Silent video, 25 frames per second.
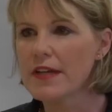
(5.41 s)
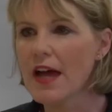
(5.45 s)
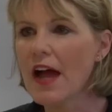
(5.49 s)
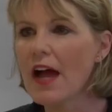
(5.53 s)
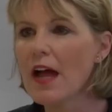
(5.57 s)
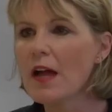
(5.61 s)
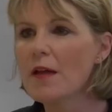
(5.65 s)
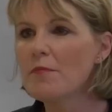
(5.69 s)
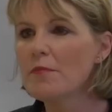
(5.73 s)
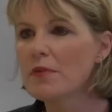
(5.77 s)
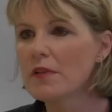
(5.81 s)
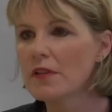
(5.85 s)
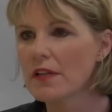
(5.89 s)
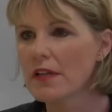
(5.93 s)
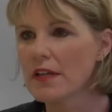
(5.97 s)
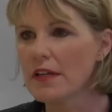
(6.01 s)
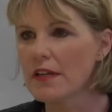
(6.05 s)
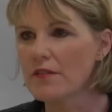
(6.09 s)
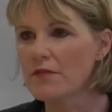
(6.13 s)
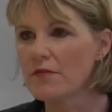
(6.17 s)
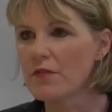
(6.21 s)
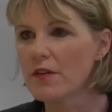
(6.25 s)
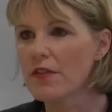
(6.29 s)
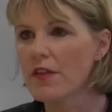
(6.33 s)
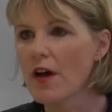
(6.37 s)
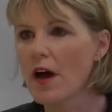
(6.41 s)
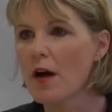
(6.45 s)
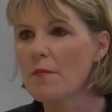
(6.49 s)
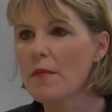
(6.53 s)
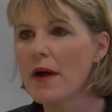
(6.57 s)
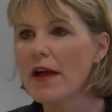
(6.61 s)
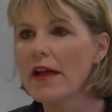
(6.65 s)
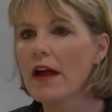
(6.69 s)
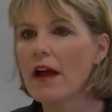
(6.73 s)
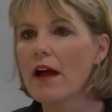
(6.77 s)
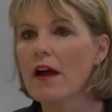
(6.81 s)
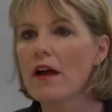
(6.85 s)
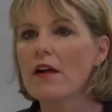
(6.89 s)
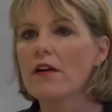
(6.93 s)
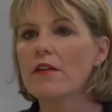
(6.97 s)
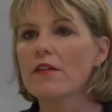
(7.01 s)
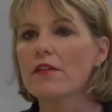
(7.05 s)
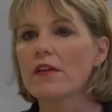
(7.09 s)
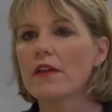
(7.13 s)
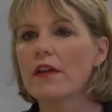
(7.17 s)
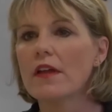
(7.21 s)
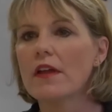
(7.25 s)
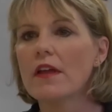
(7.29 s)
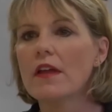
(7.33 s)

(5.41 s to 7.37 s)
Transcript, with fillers: I believe with all my heart